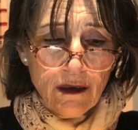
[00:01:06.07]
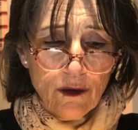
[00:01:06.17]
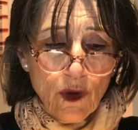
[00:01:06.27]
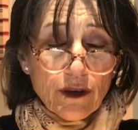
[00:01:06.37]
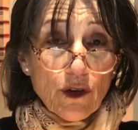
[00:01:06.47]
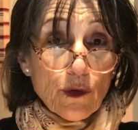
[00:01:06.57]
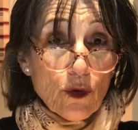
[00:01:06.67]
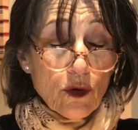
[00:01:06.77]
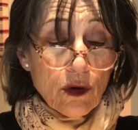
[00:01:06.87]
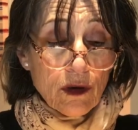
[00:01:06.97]
Well, not
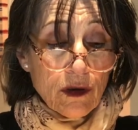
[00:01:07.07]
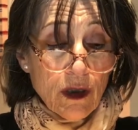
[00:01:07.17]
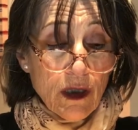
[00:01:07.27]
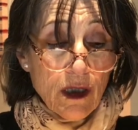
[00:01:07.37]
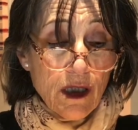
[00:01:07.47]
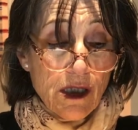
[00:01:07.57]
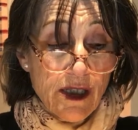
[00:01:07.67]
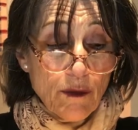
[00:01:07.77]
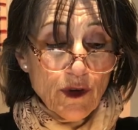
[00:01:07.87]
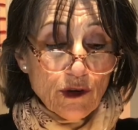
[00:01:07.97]
all.
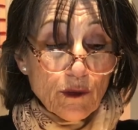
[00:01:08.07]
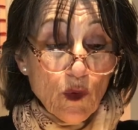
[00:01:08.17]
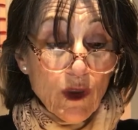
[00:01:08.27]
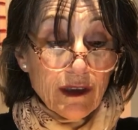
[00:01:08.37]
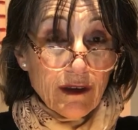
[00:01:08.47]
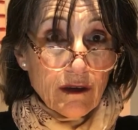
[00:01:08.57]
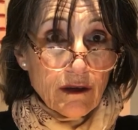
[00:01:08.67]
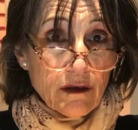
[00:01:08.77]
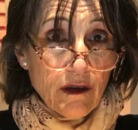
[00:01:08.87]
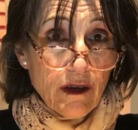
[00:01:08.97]
Some looked bewildered,
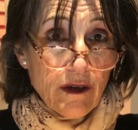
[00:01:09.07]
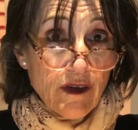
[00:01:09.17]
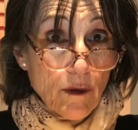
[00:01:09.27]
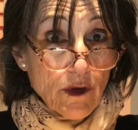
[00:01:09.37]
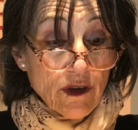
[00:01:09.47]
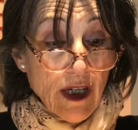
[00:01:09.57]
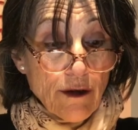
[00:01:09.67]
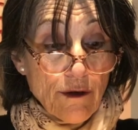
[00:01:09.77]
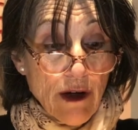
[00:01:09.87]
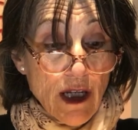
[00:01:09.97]
some looked
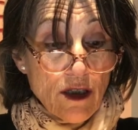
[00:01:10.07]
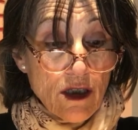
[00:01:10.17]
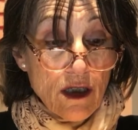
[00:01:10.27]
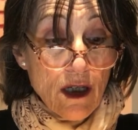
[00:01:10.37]
outraged.